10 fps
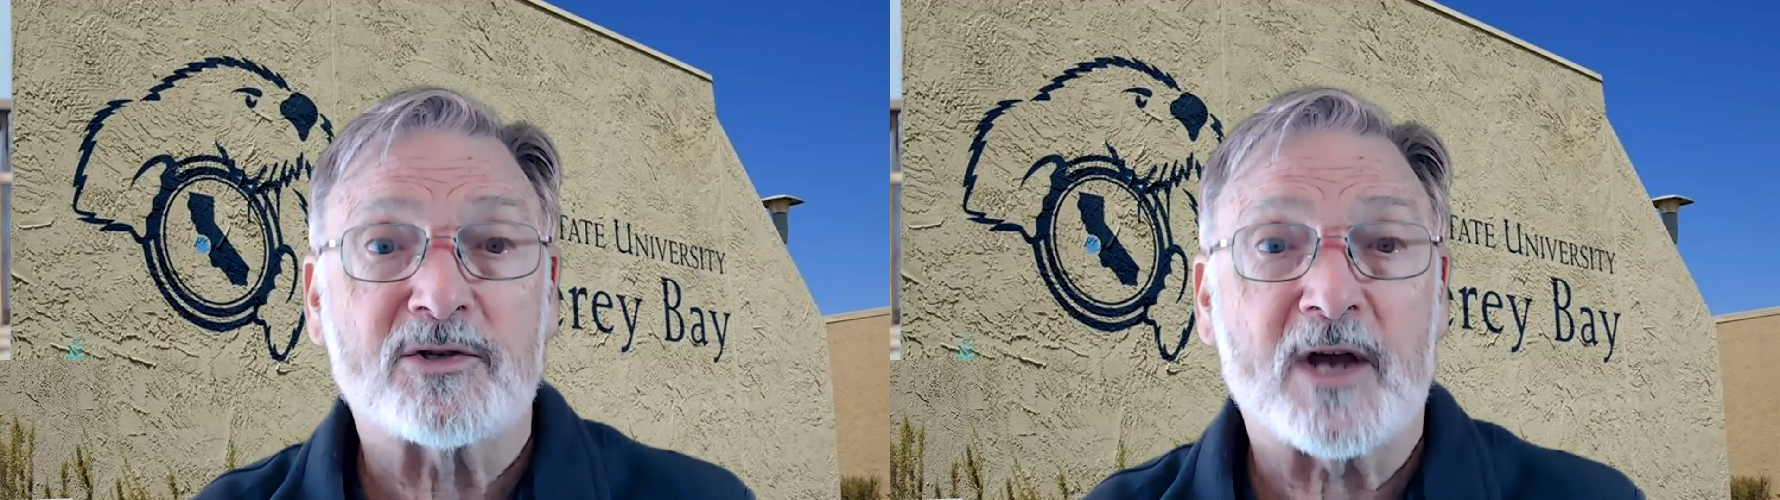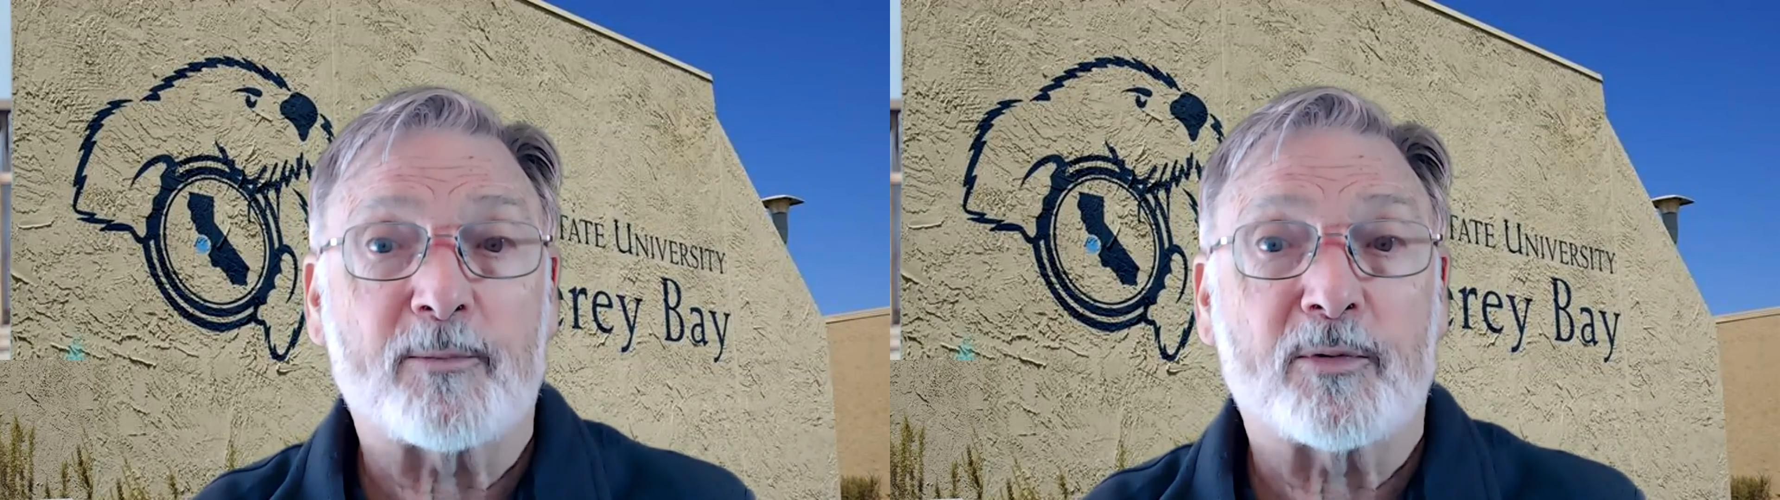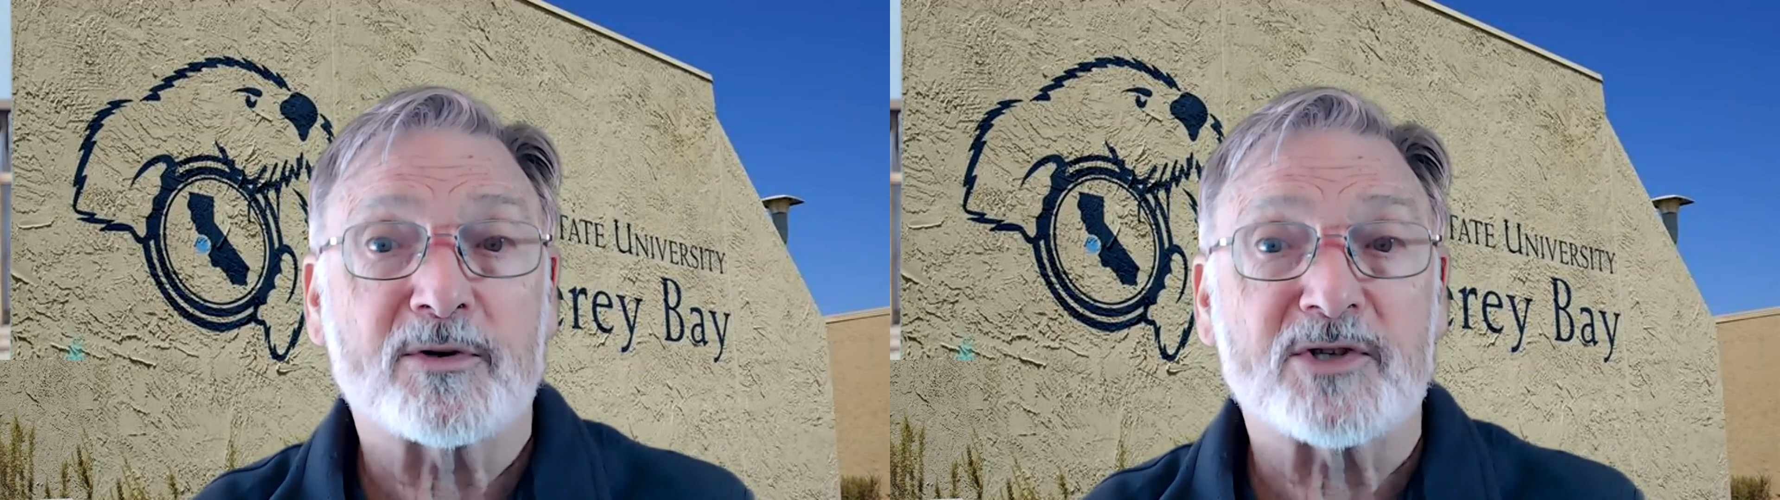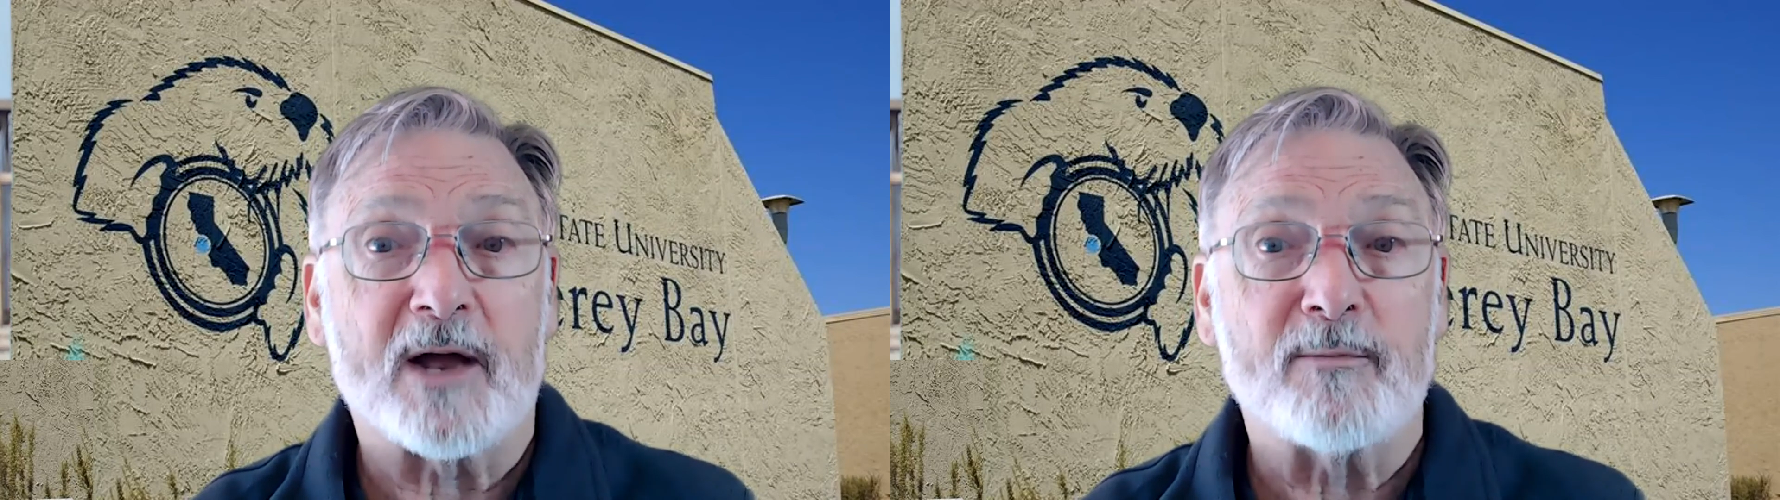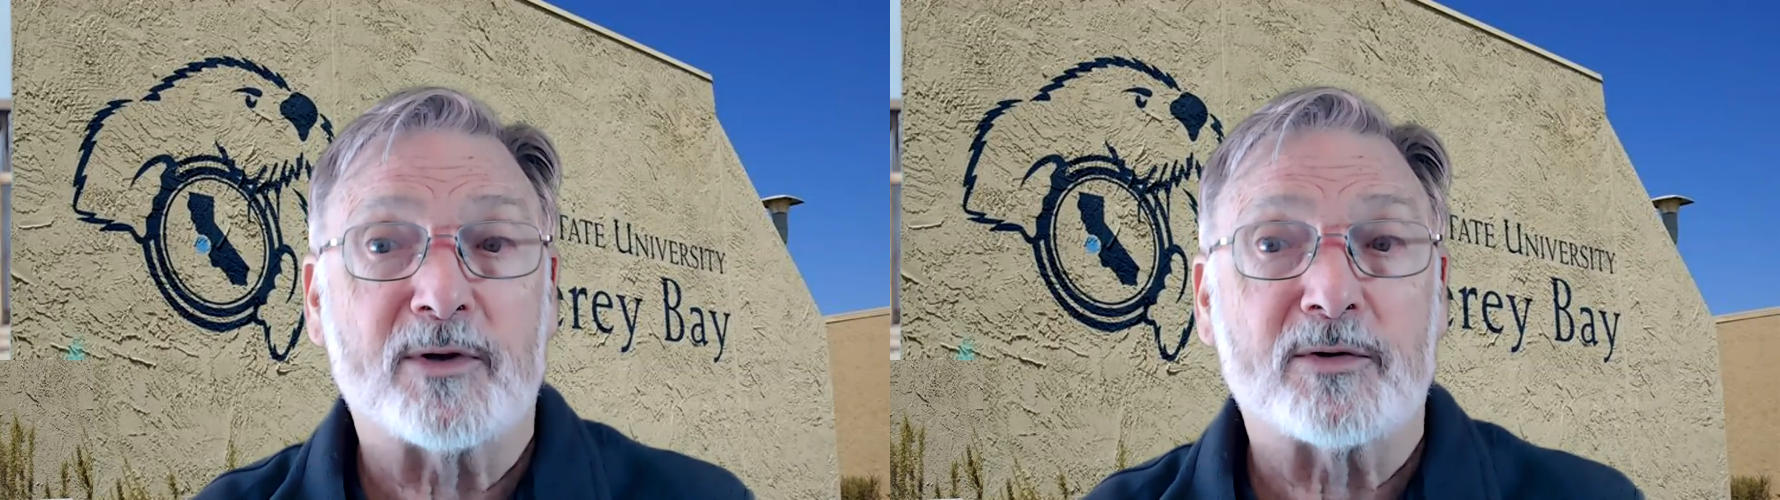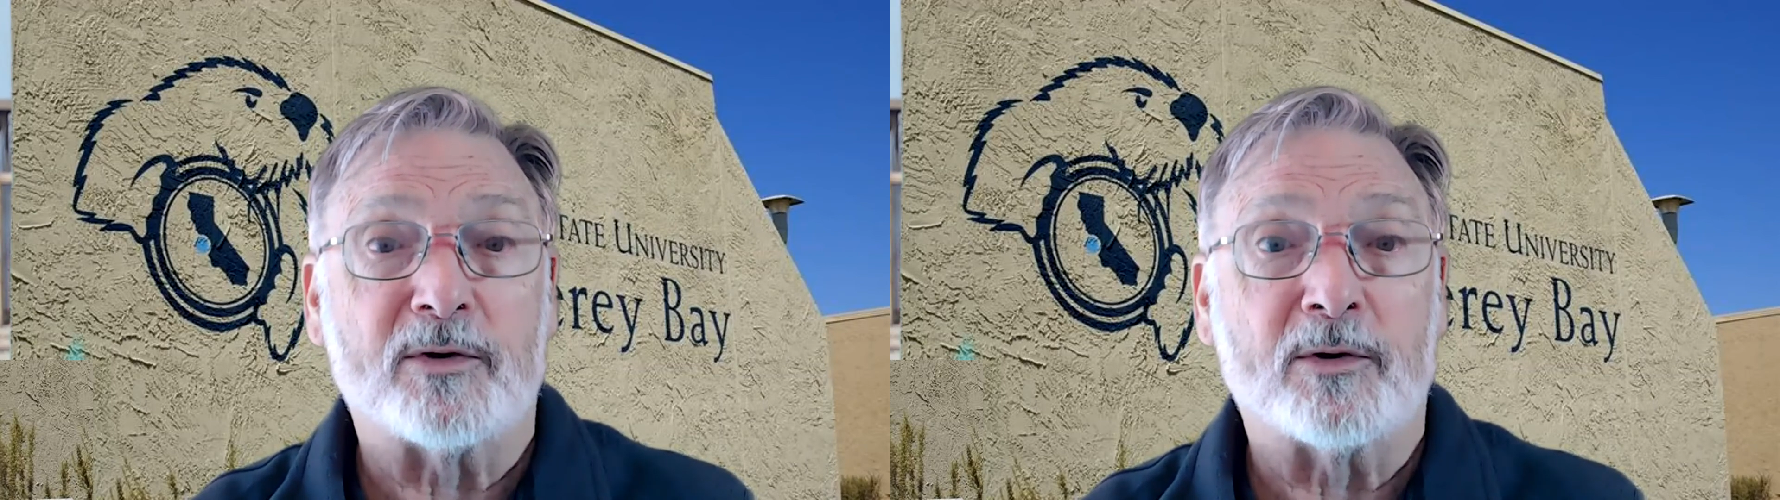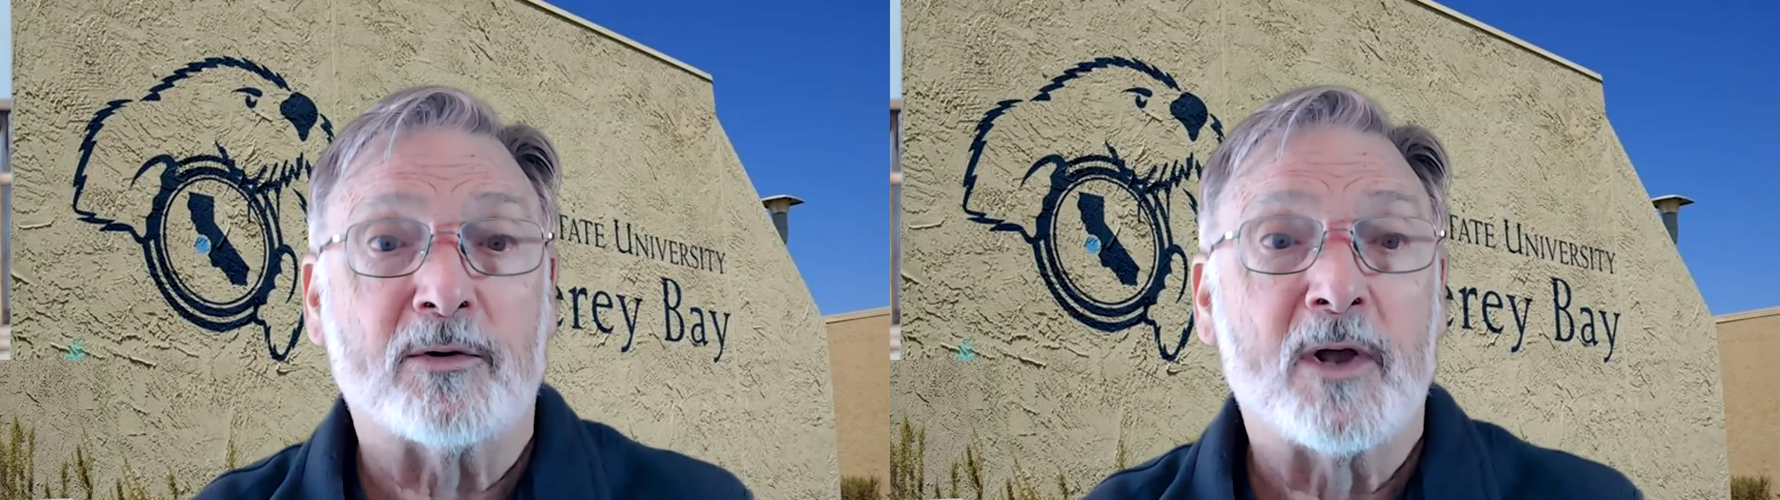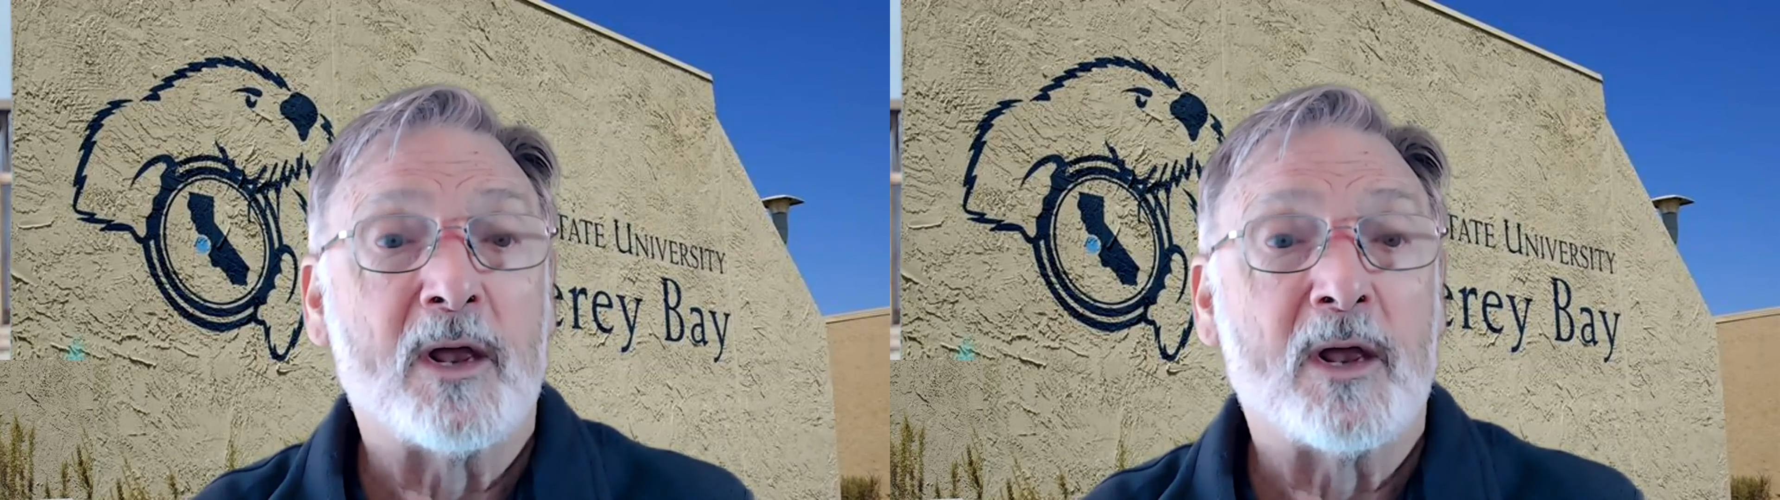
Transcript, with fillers: chapter assignment to do,